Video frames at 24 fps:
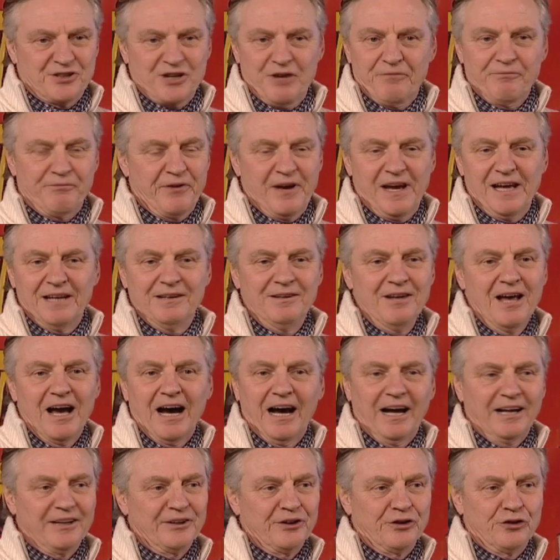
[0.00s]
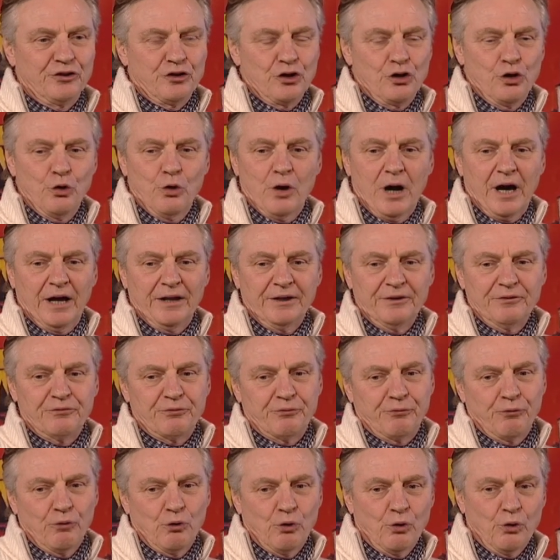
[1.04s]
Sinn Féin. And
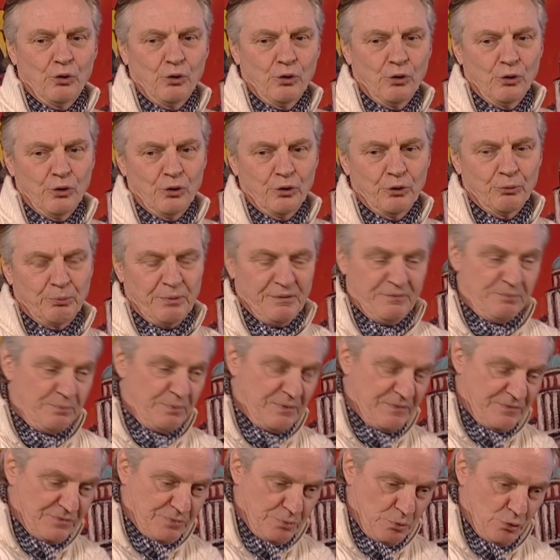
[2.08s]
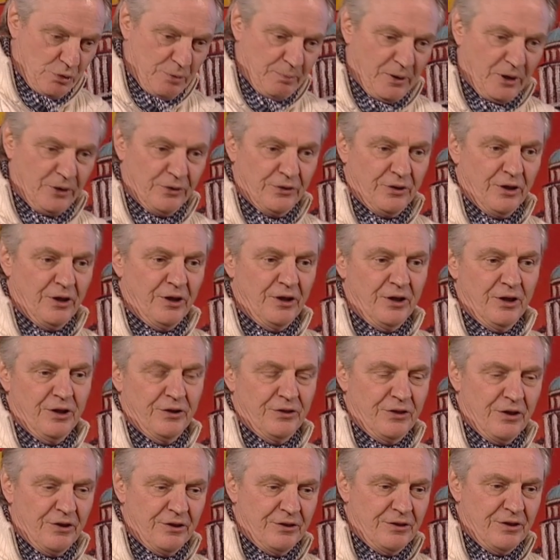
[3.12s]
we spoke about
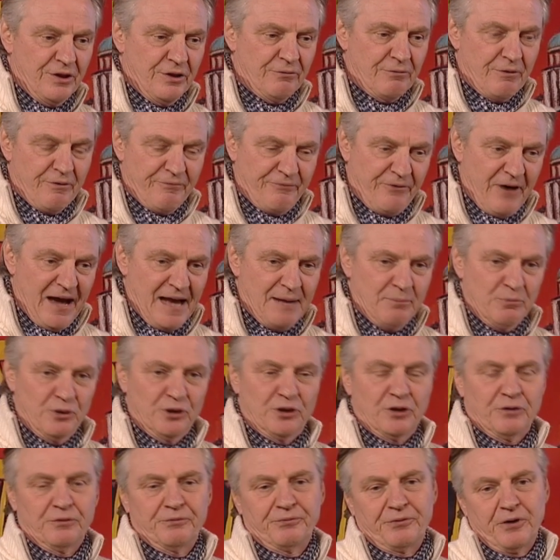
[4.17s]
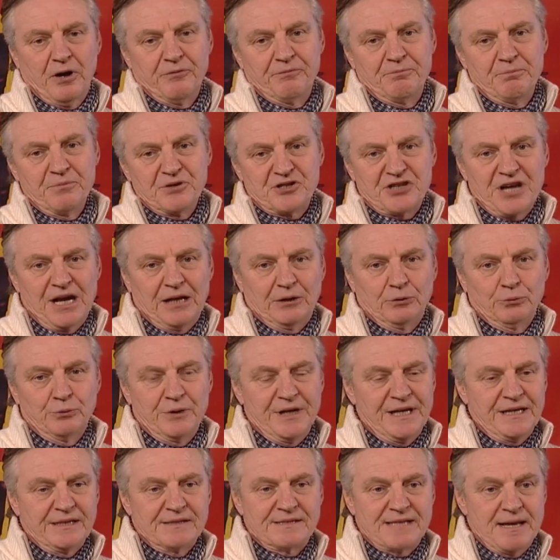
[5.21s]
the refinement of Michelle
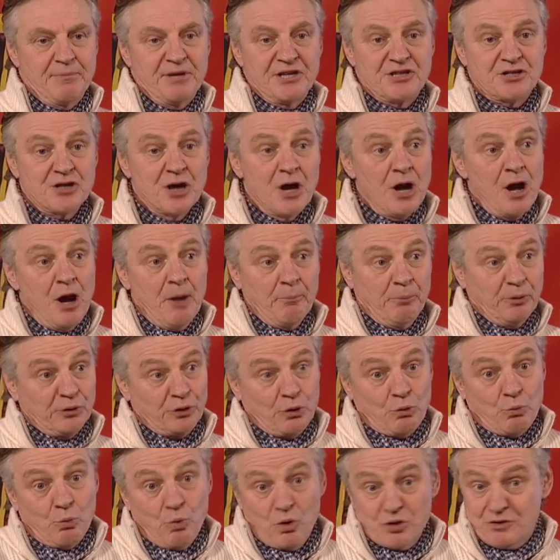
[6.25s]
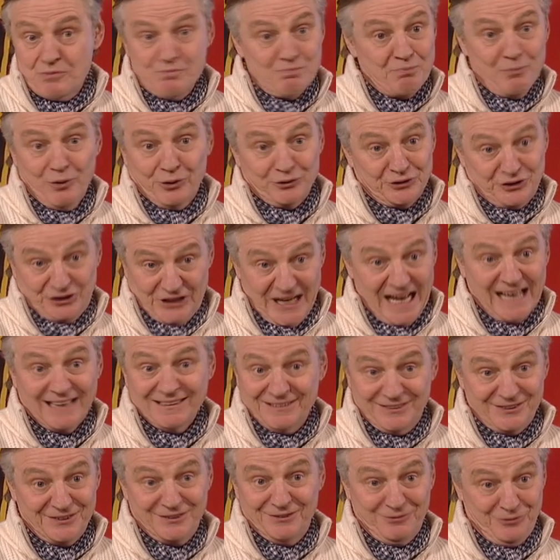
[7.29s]
O'Neill's image, but there wasn't much
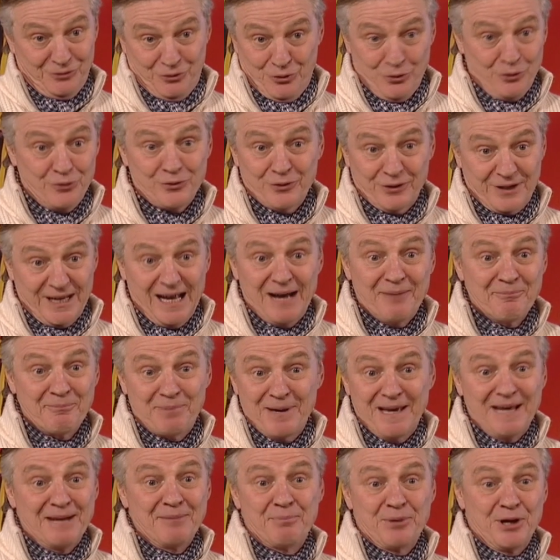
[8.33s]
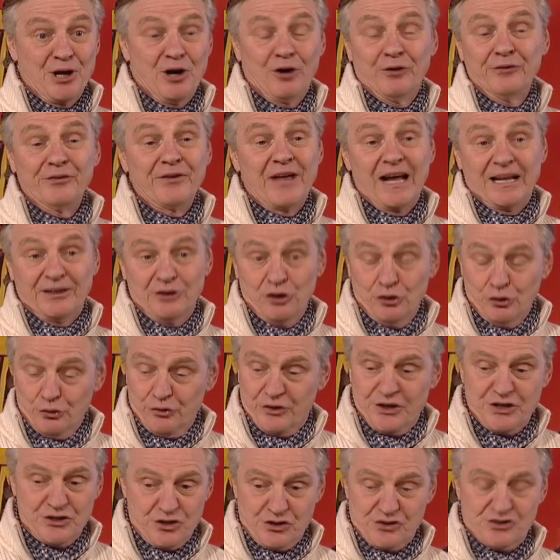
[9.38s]
else to their campaign beyond that.
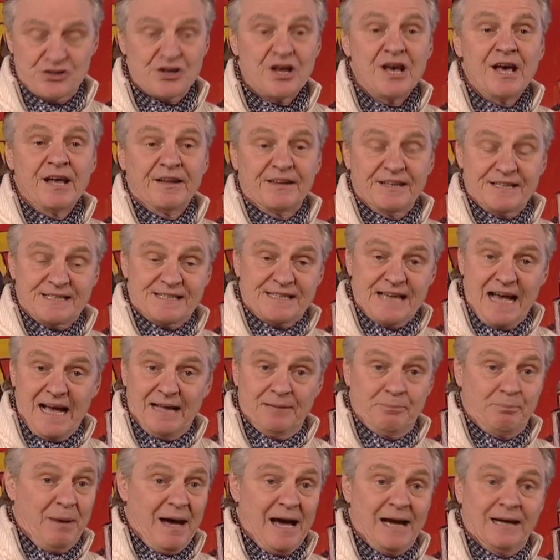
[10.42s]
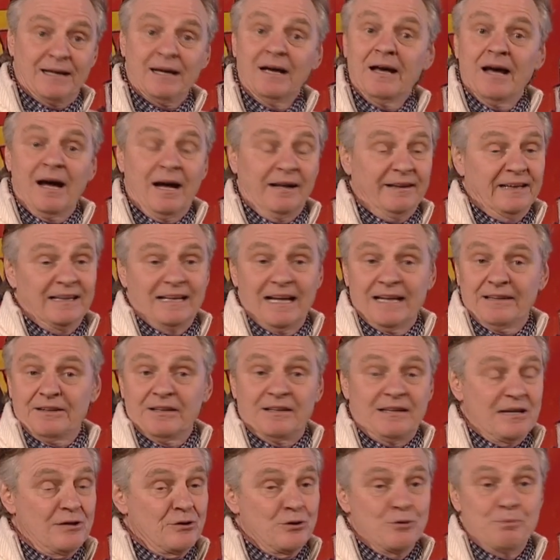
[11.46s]
They sat back and they let
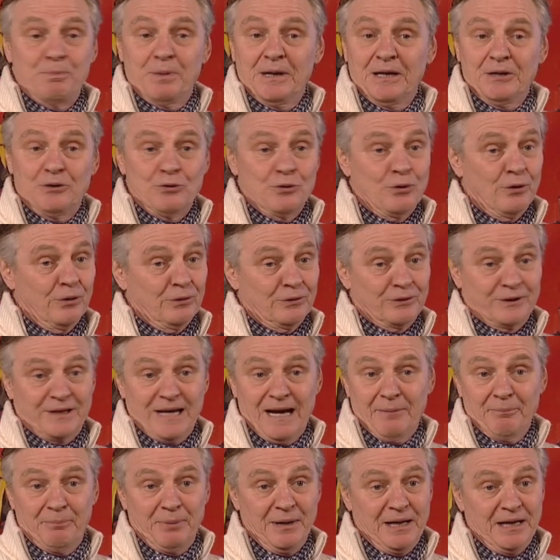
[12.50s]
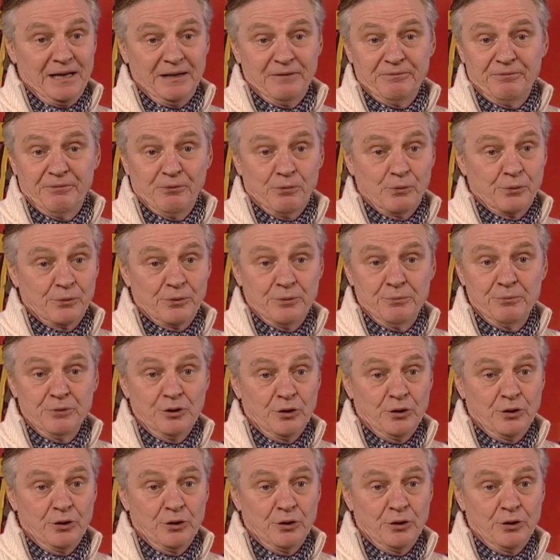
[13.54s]
the DUP do all their campaigning for them,